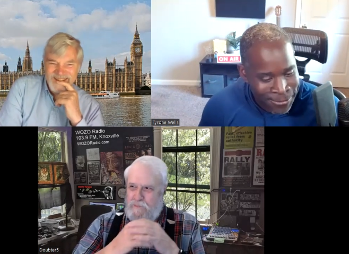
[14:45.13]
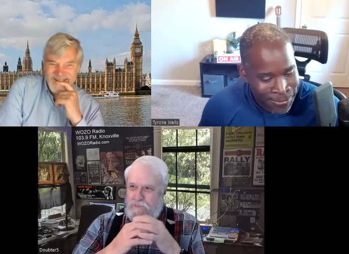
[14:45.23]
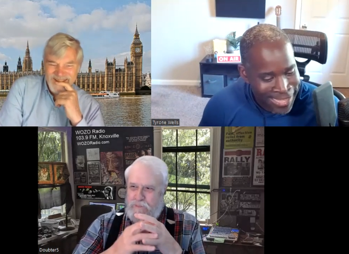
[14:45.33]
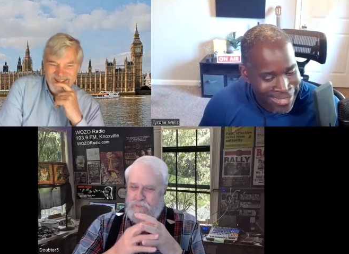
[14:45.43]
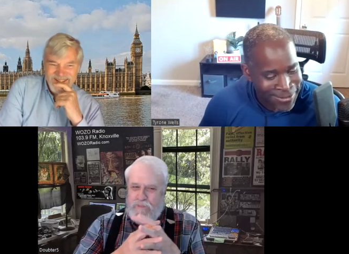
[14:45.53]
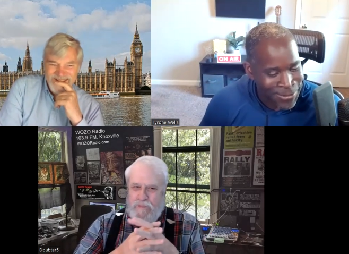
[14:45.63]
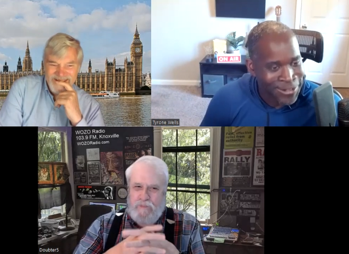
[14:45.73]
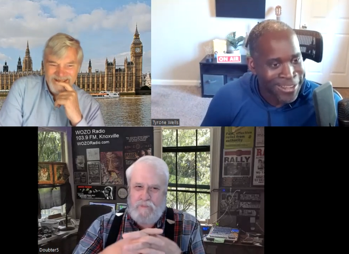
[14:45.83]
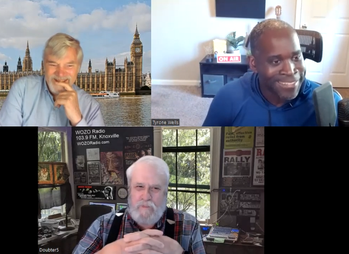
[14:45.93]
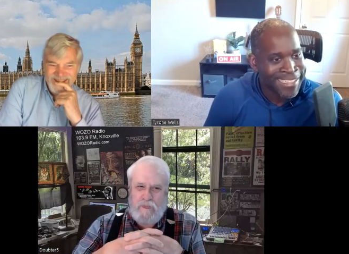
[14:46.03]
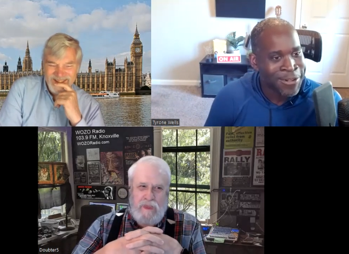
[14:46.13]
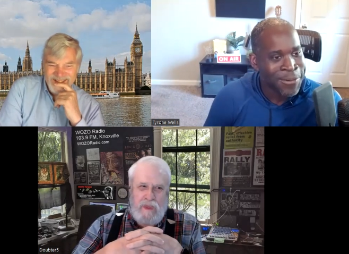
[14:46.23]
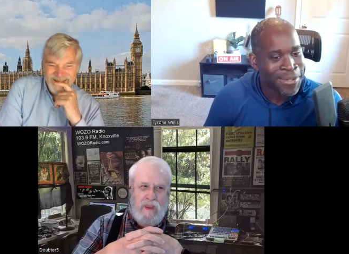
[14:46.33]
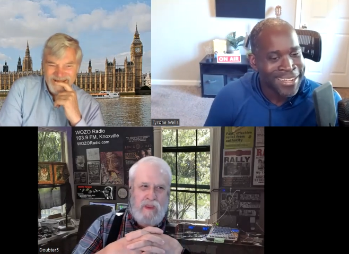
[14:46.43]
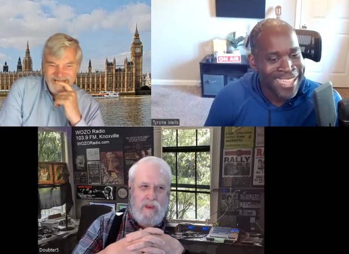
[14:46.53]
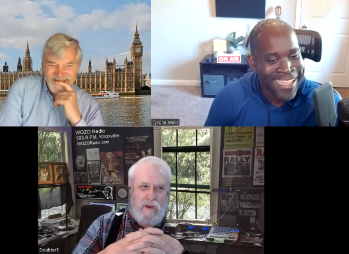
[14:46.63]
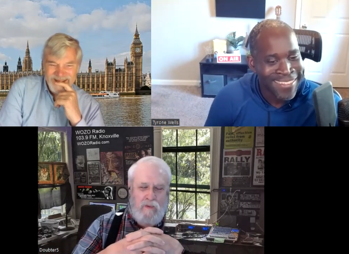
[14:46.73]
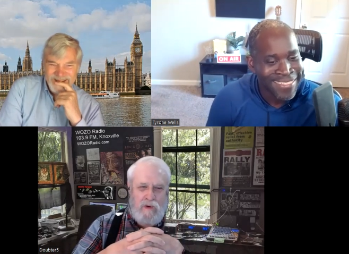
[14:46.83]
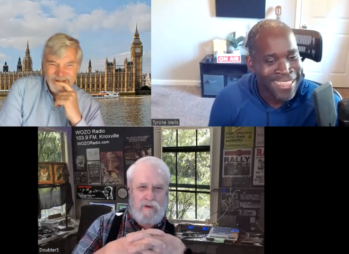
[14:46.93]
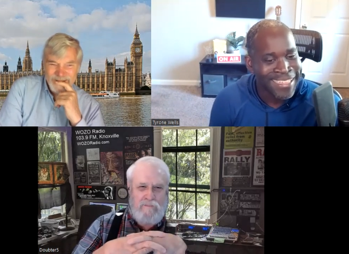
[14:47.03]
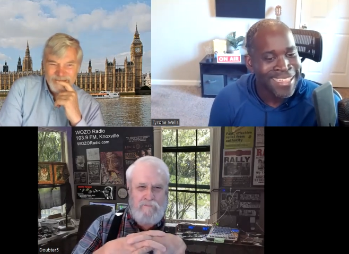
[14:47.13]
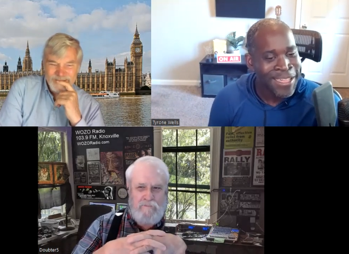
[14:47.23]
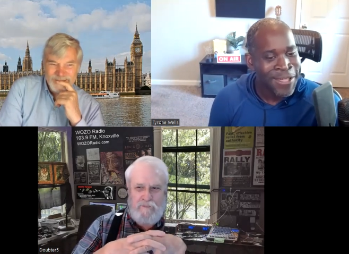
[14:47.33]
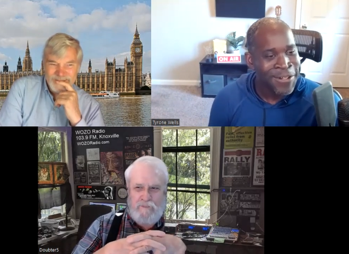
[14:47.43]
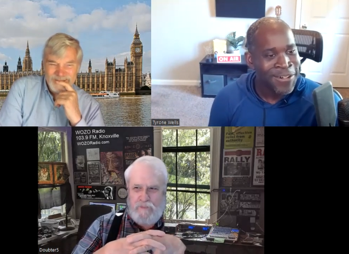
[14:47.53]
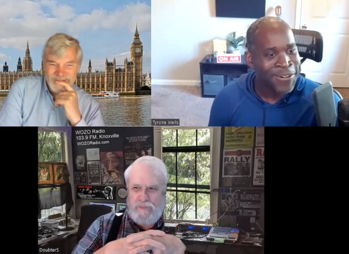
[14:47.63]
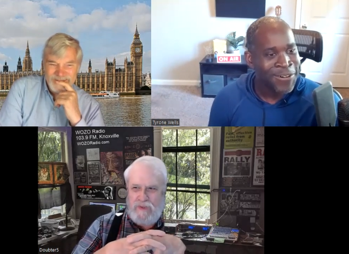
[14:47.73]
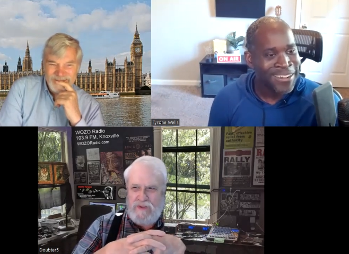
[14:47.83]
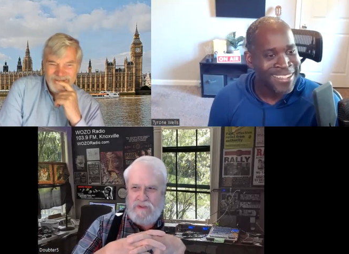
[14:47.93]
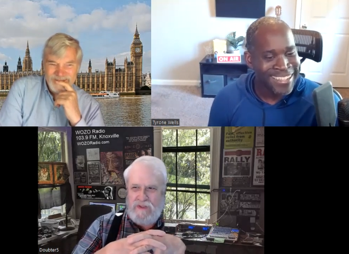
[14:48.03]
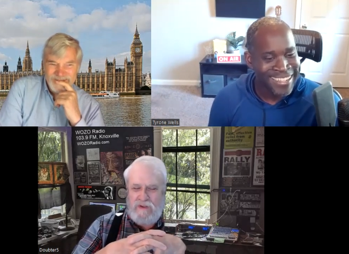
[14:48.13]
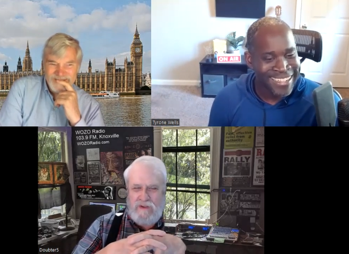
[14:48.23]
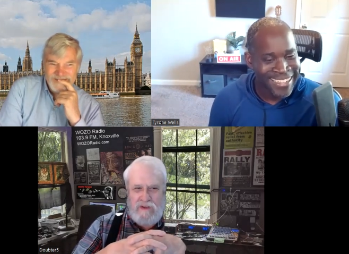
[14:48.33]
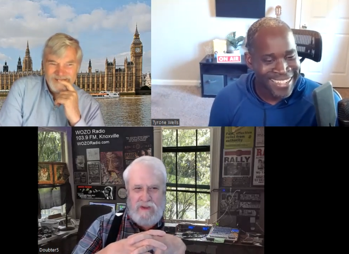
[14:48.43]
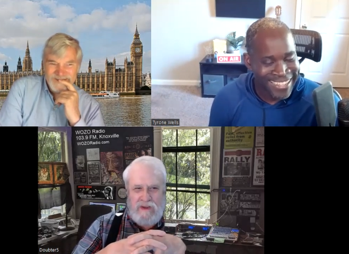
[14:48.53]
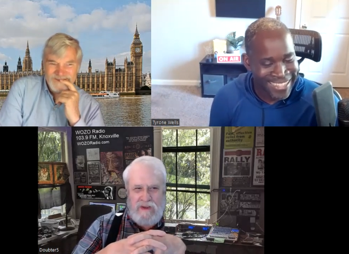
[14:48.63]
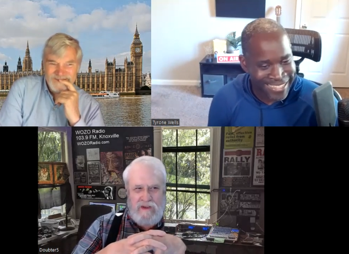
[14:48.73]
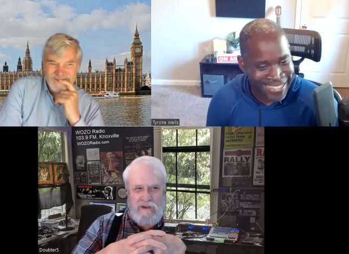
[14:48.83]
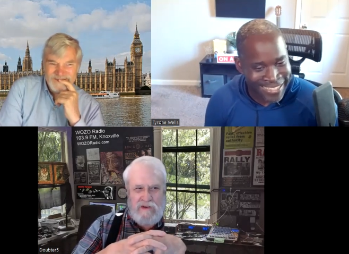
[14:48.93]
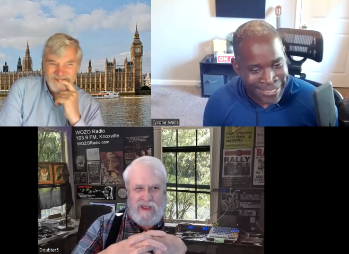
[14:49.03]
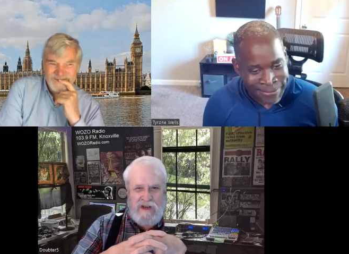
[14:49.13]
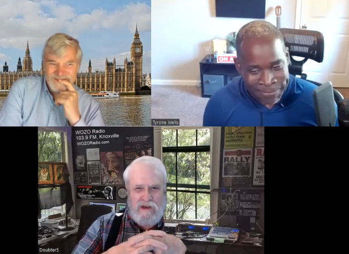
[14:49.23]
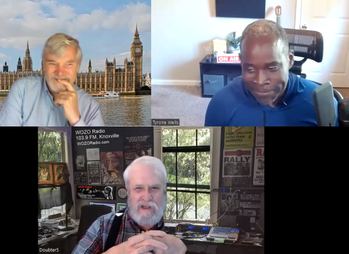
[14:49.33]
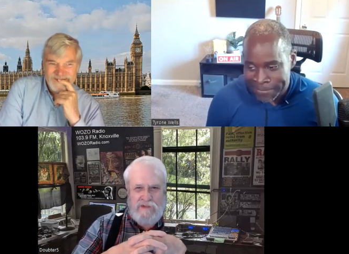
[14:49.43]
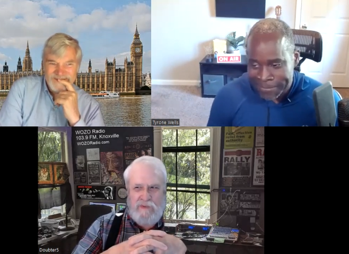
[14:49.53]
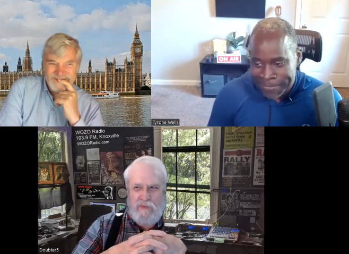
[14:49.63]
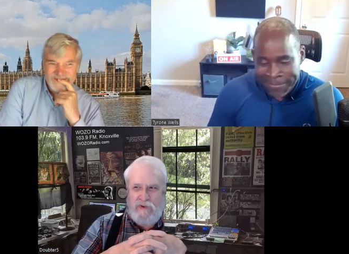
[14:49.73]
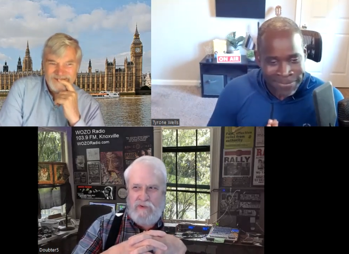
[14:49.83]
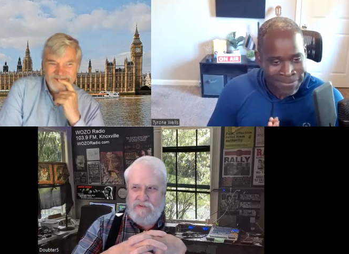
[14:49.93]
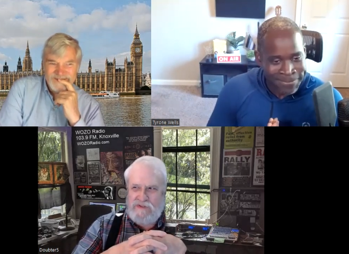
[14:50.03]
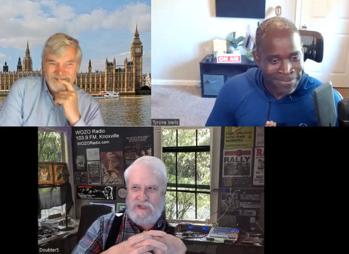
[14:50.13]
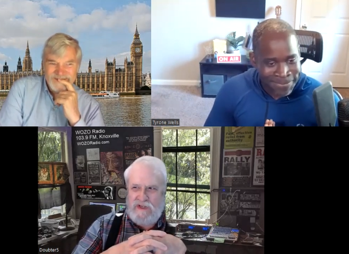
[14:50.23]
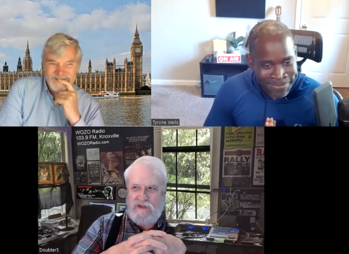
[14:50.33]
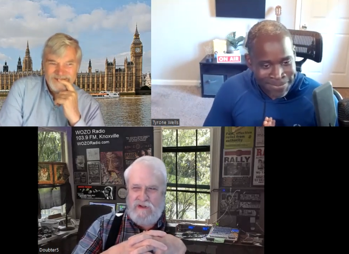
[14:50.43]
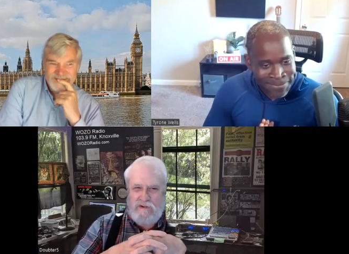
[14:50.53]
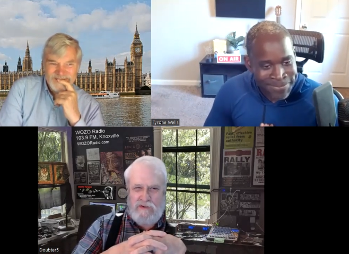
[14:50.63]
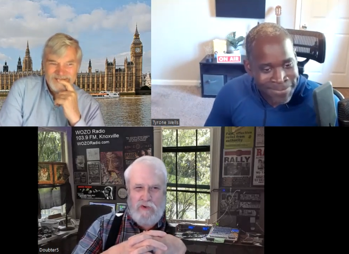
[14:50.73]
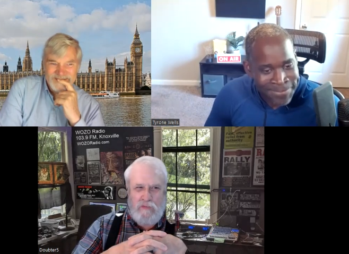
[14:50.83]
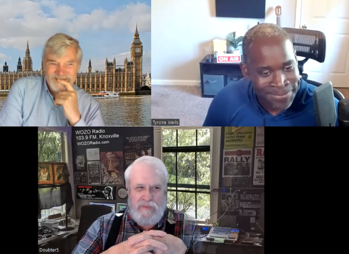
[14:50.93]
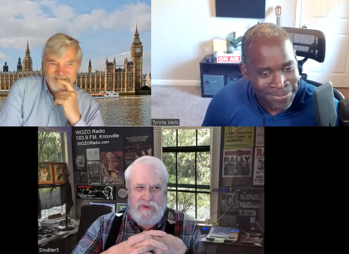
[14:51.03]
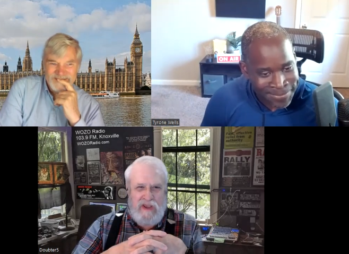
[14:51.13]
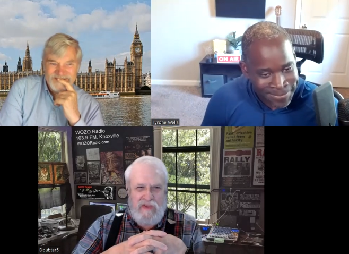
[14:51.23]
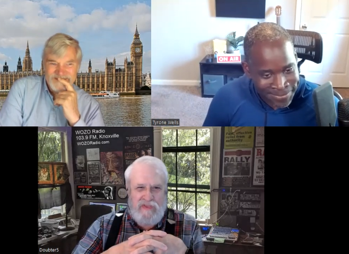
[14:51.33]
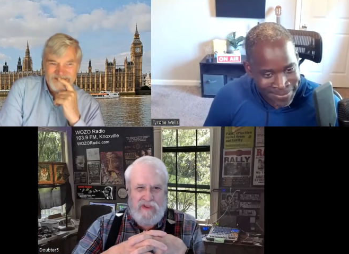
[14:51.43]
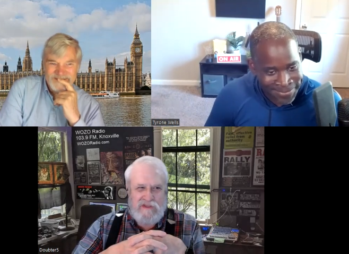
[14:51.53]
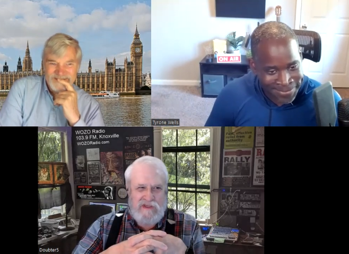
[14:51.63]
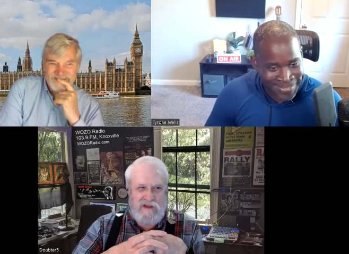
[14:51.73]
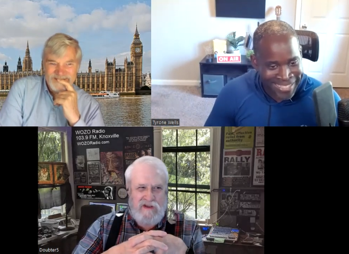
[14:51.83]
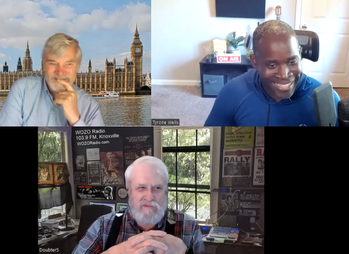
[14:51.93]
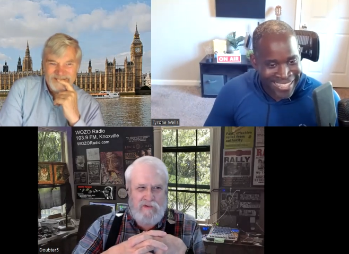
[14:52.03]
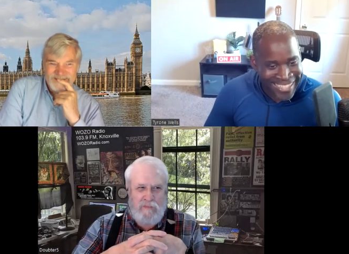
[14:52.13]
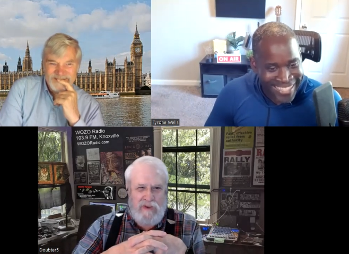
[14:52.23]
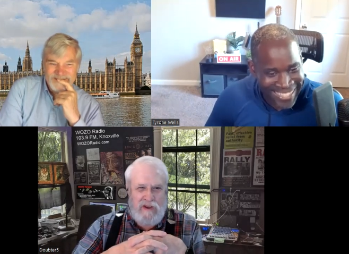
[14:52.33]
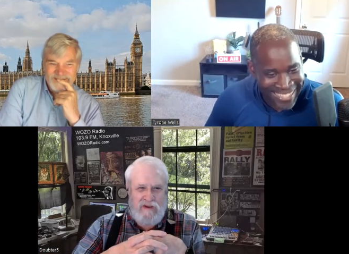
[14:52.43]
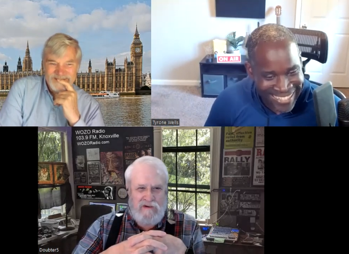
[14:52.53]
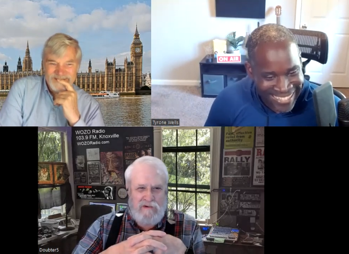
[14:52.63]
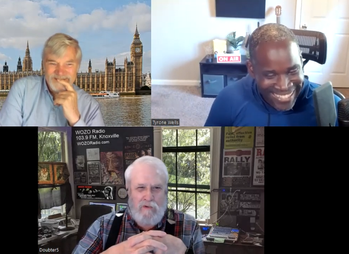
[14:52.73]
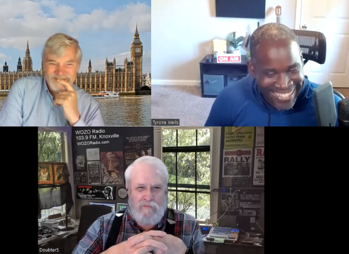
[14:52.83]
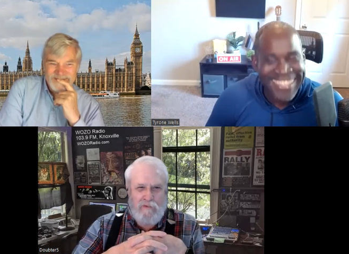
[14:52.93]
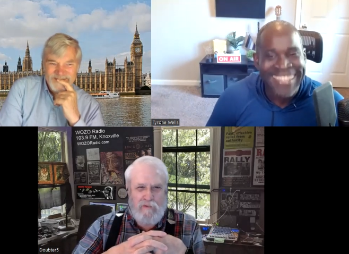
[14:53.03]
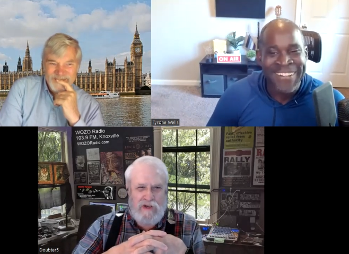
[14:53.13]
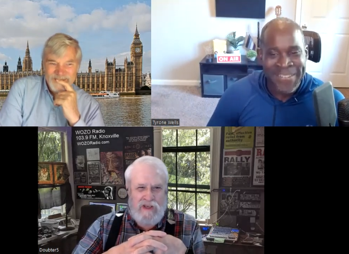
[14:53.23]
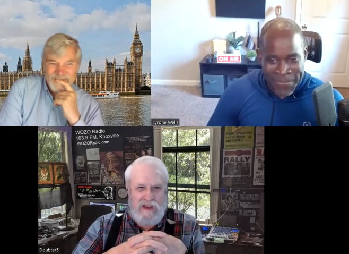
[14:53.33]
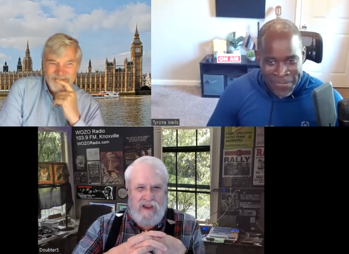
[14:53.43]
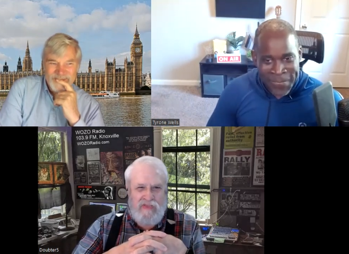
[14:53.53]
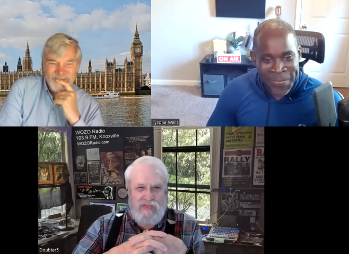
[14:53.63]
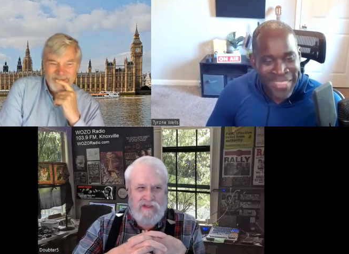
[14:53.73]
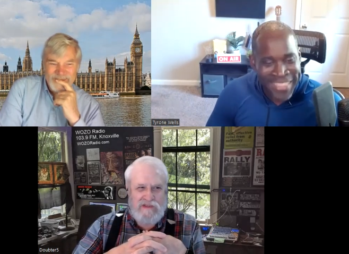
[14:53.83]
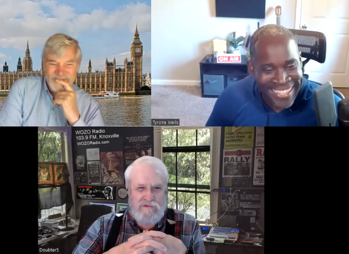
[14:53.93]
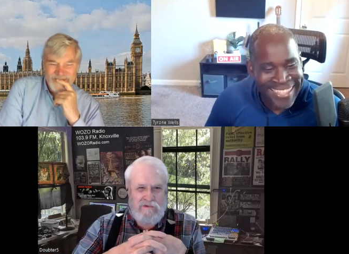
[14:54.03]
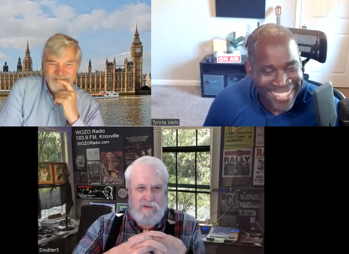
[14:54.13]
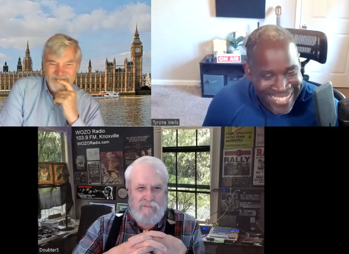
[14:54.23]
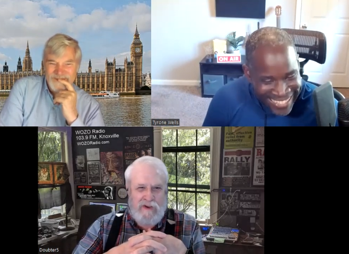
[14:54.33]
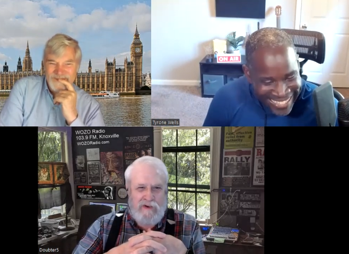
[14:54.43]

Speaker 1: left and right or attend our podcast? Well, uh, you kind of lost
Speaker 2: me when he was saying, you know, don't be atheist enough. Don't be, uh, you know, overtly atheist around my